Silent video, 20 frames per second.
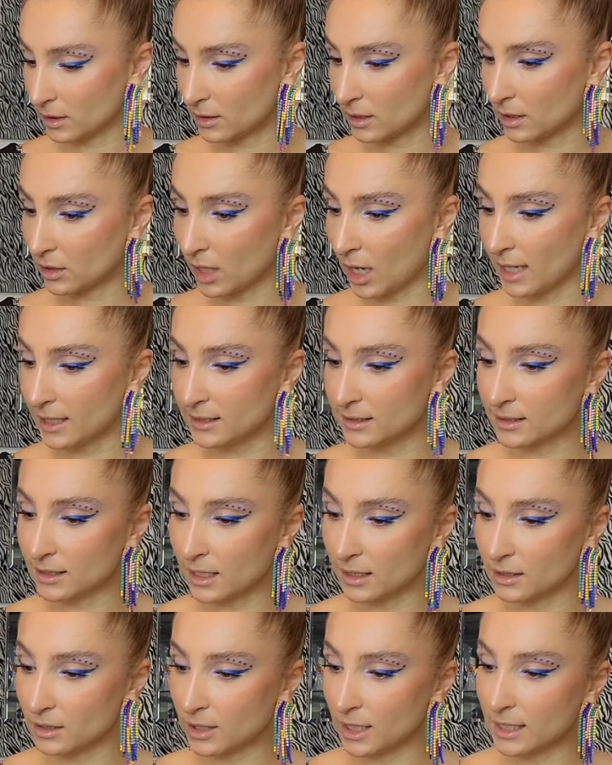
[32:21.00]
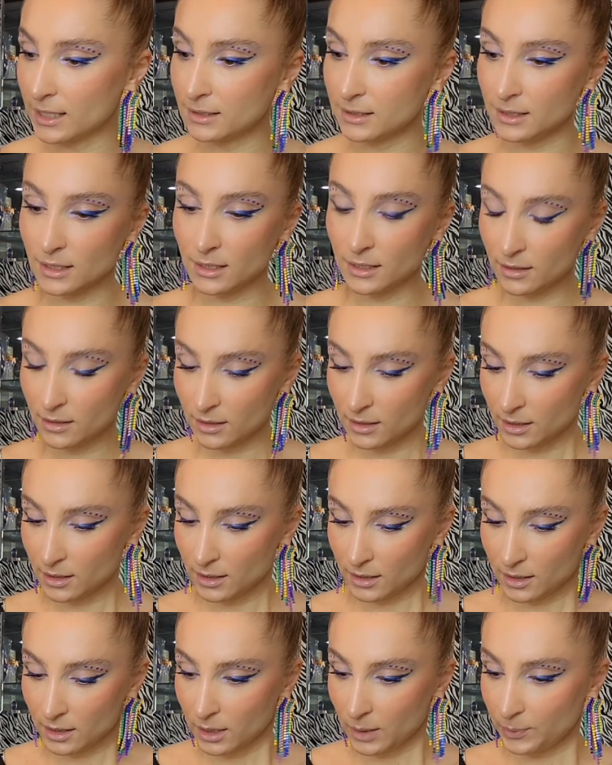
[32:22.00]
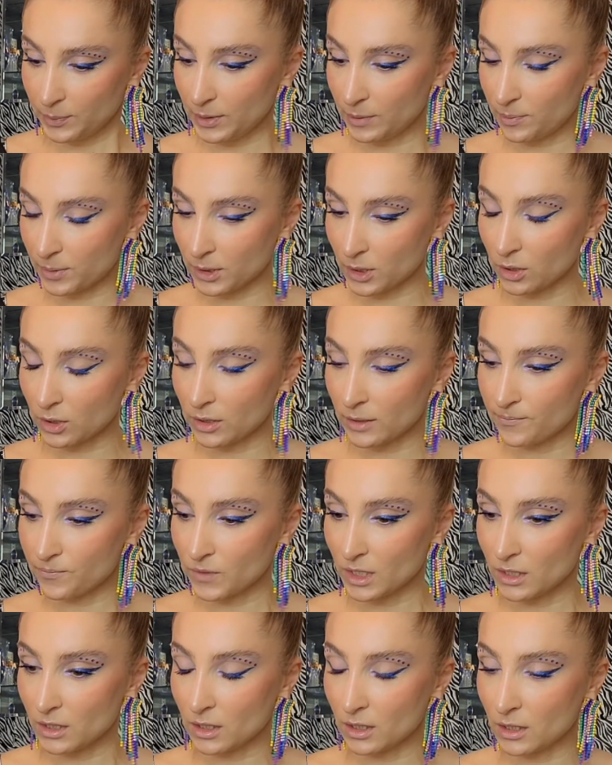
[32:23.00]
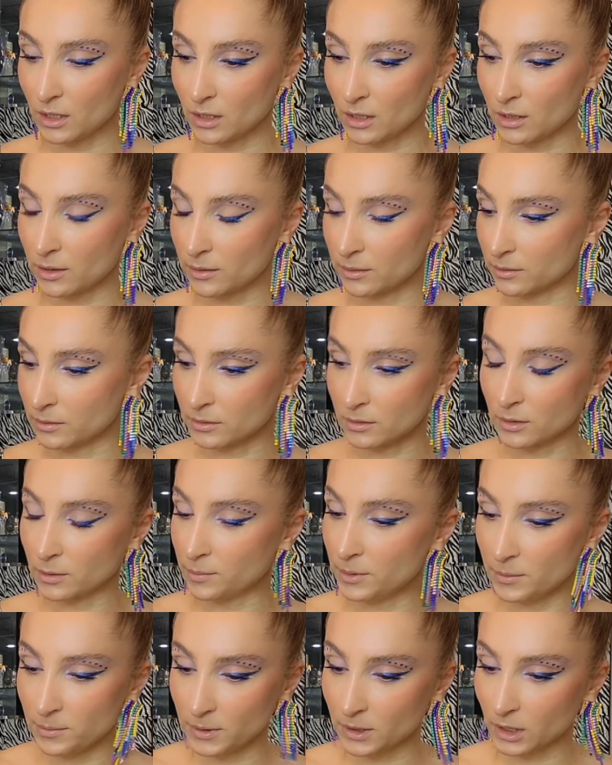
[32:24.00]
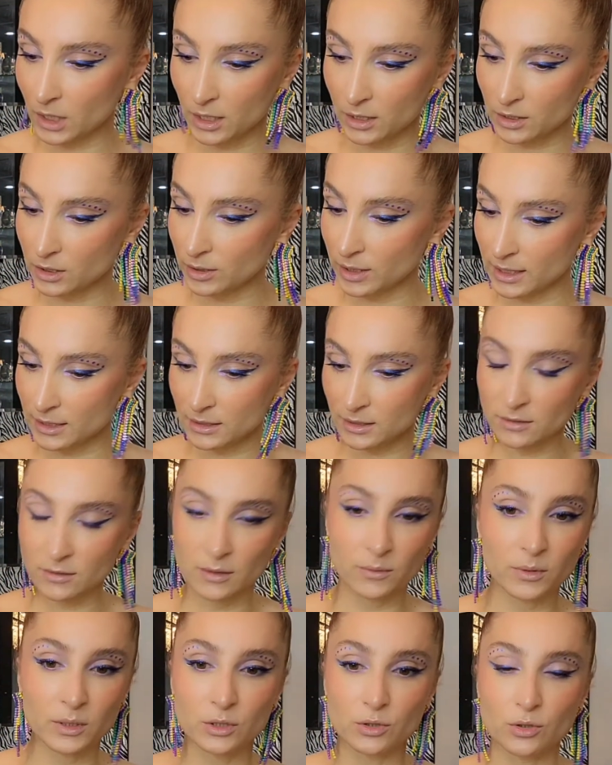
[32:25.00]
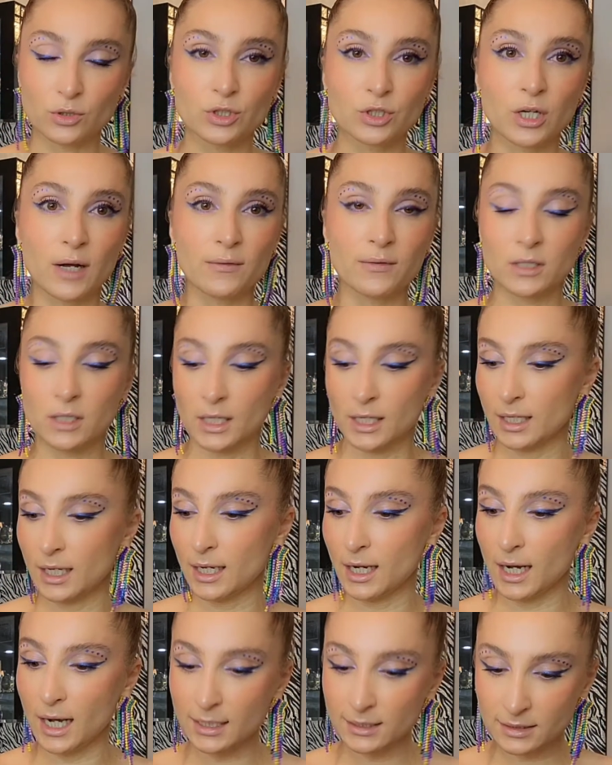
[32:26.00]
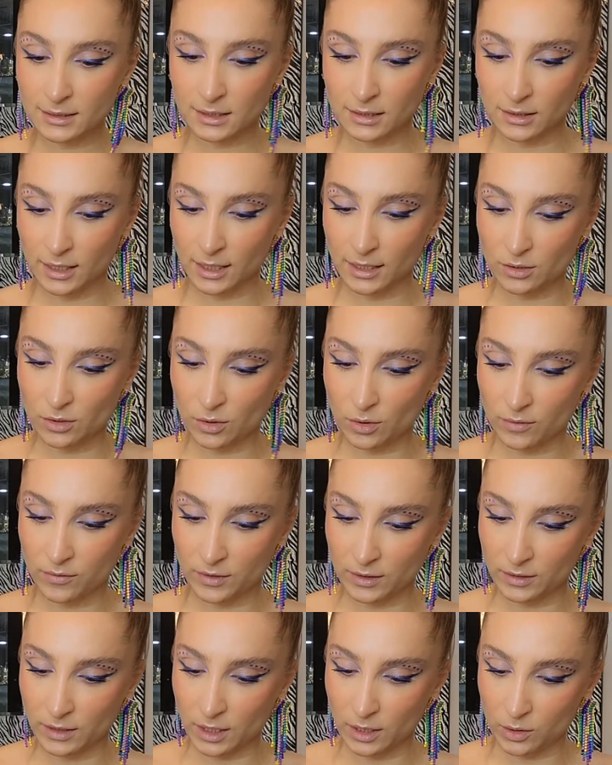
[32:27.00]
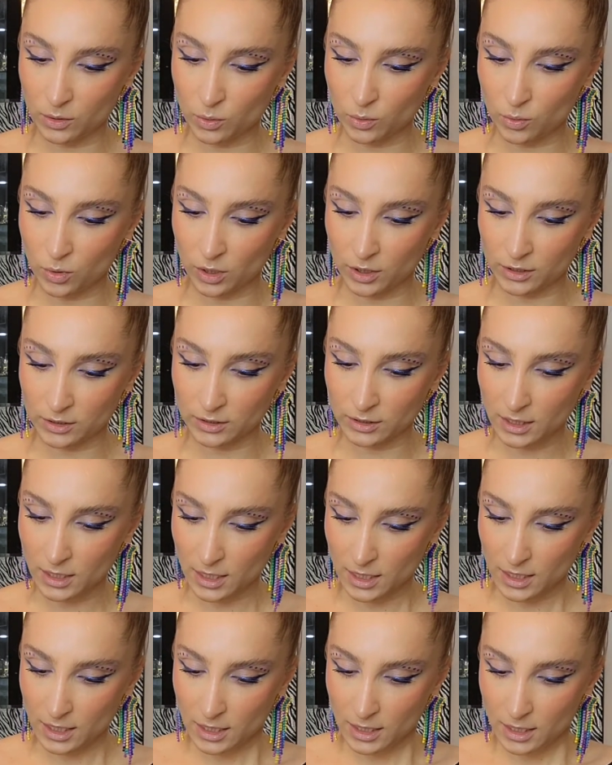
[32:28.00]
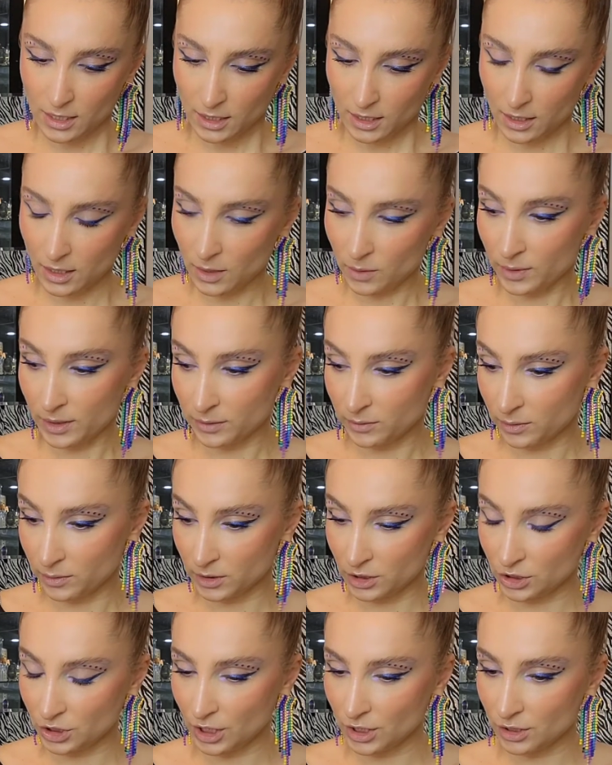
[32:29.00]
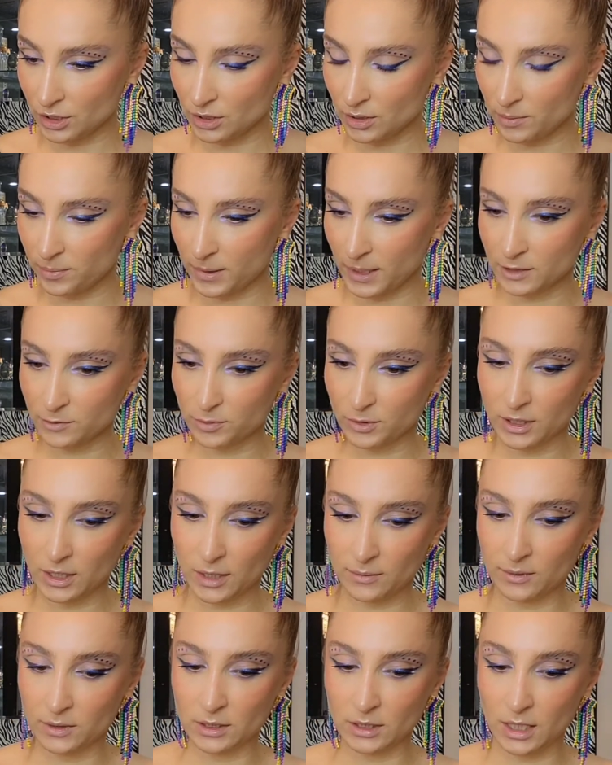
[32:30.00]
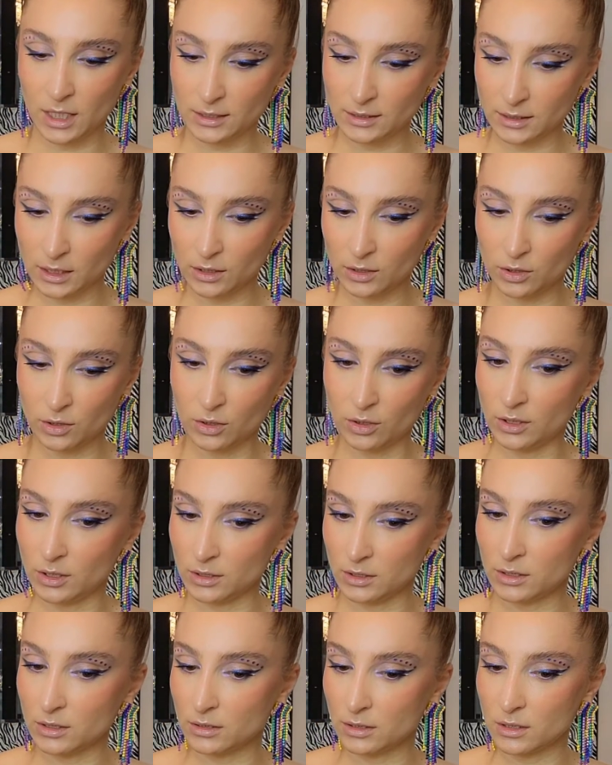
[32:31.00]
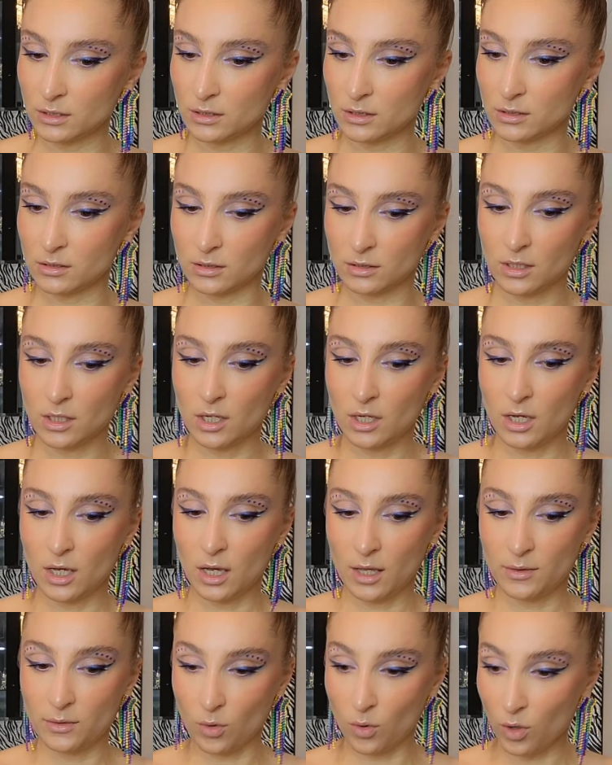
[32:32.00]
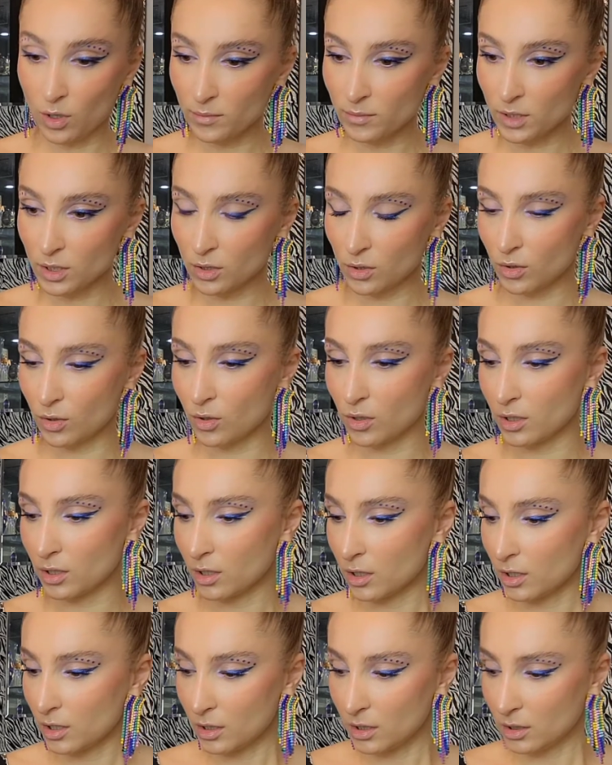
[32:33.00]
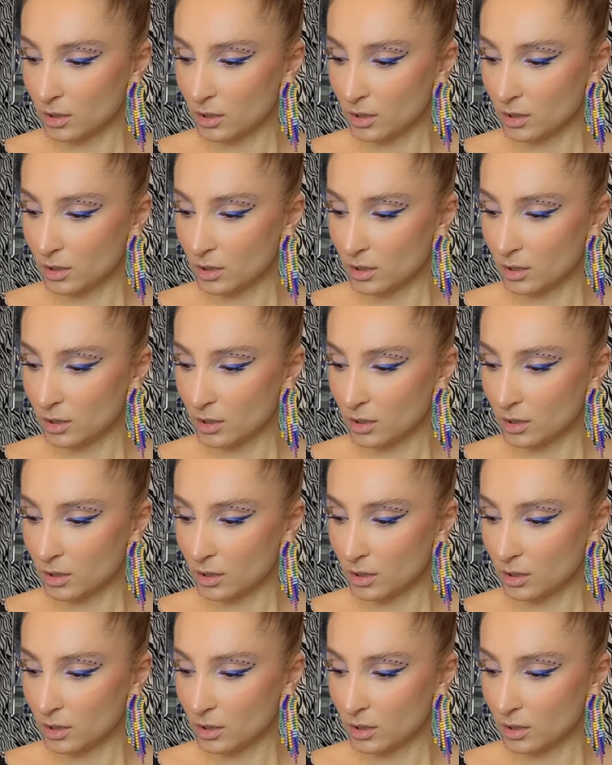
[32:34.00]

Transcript: The lines are crazy. People are crazy. They want to travel. And I asked the lady over there who works, when we was changing the passport, I was asking her, this is a normal or